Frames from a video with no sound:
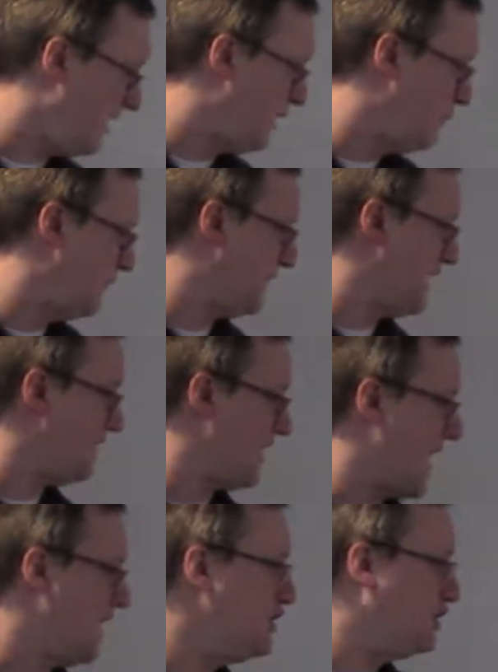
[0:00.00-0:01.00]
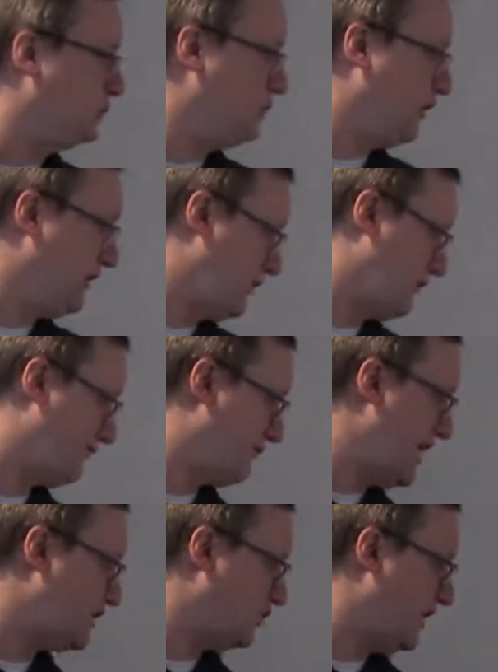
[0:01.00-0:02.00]
We can have aneuploidy or
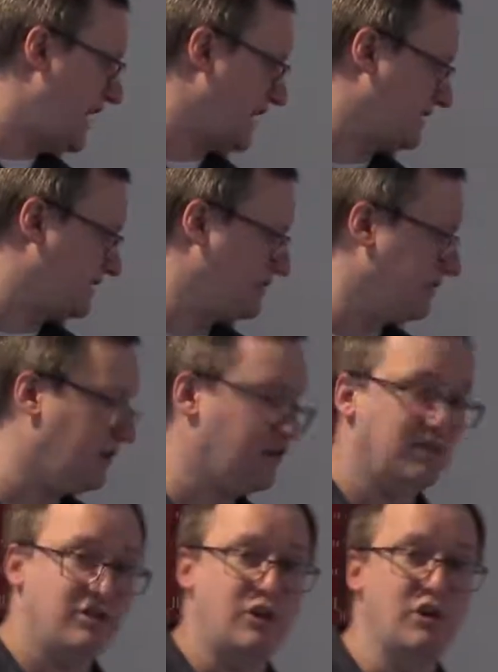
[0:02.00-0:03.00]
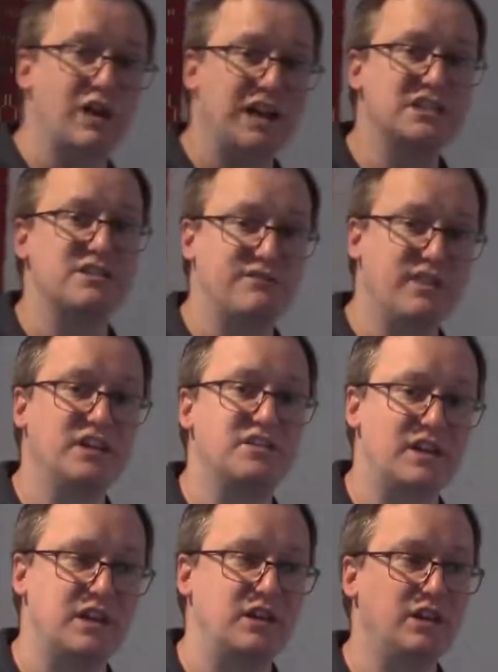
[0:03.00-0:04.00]
fragile X. There are all kinds of things
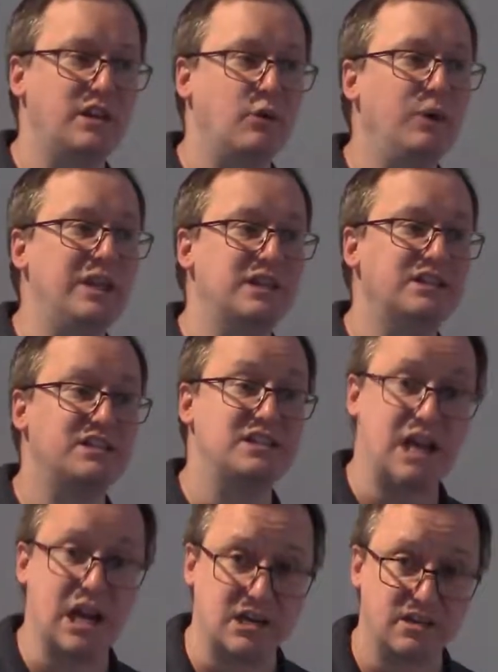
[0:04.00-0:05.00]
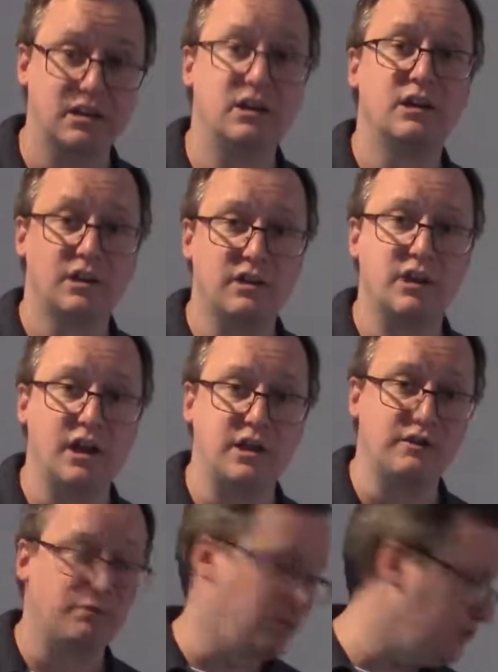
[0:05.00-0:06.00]
that we can detect
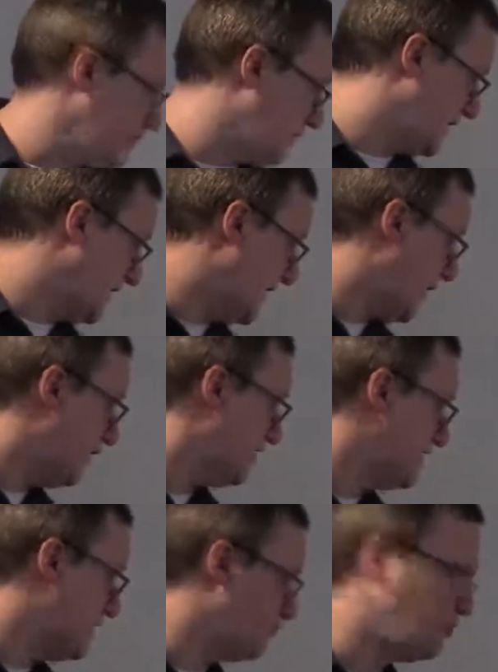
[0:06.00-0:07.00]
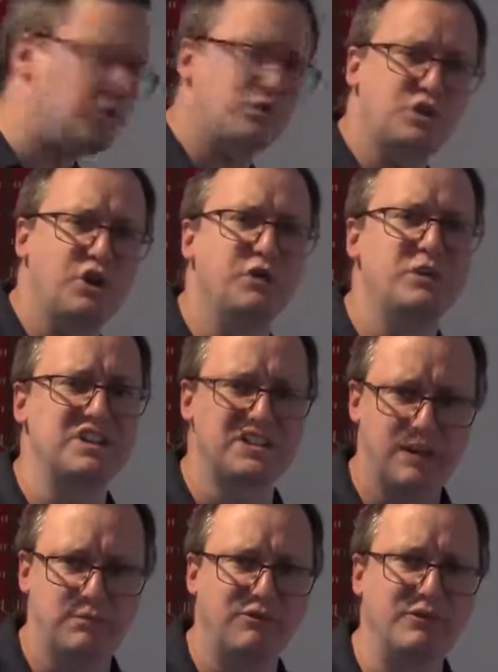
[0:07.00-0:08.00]
through doing a karyotype. We'll show you an
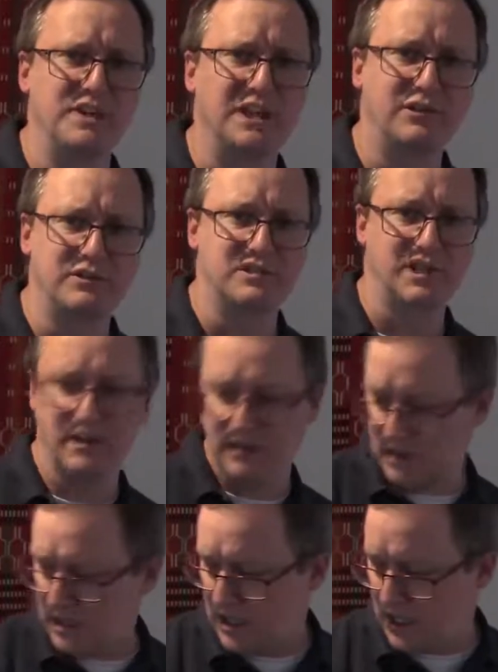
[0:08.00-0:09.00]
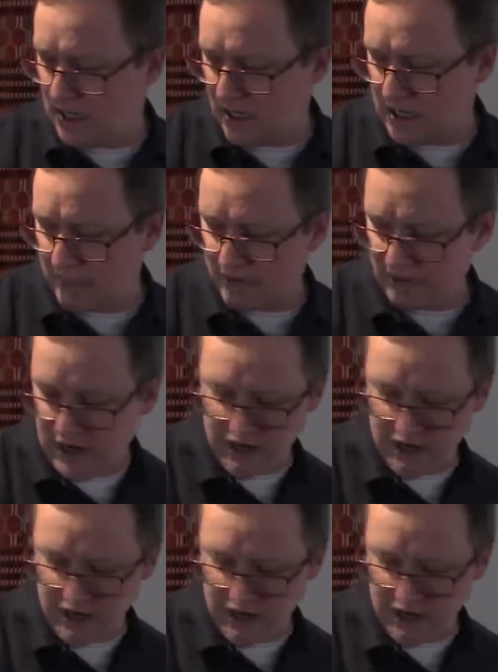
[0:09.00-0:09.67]
example of what that looks like coming right